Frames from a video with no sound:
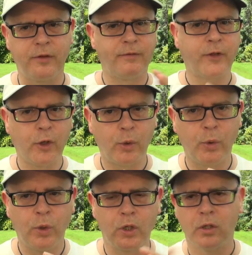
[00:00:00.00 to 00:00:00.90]
the
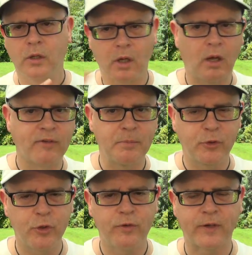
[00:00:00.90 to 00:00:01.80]
view of
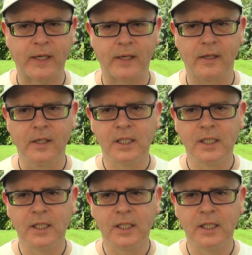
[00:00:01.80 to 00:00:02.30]
improving.